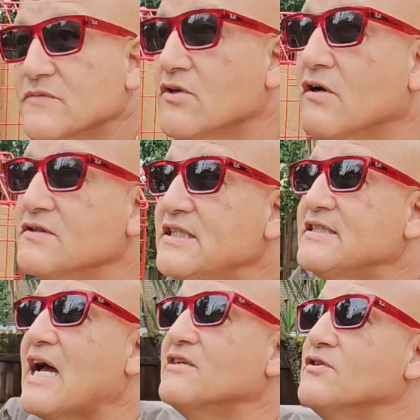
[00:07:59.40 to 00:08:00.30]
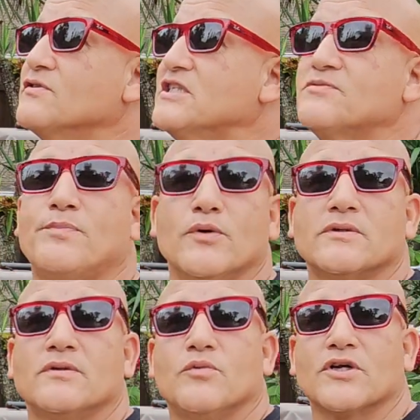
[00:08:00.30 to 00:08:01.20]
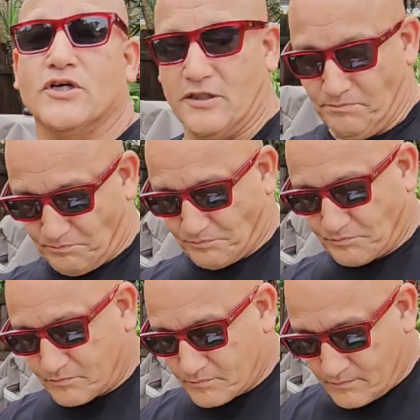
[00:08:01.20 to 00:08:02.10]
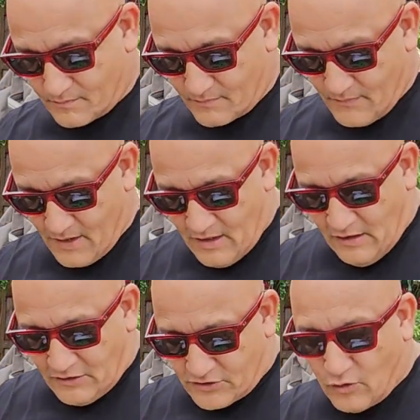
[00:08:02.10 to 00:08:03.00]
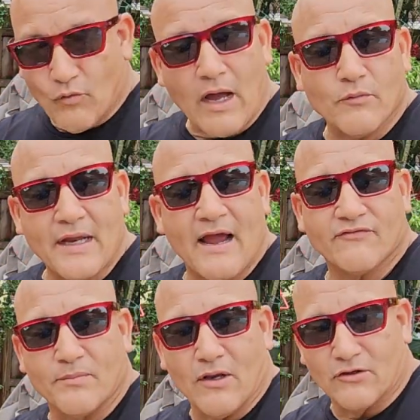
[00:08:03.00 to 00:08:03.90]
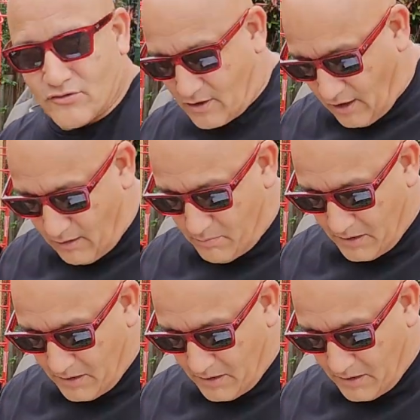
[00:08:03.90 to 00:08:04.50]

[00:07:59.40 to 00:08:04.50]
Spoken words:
as long as these guys don't get spooked, we're good. So why we have to belong to a club?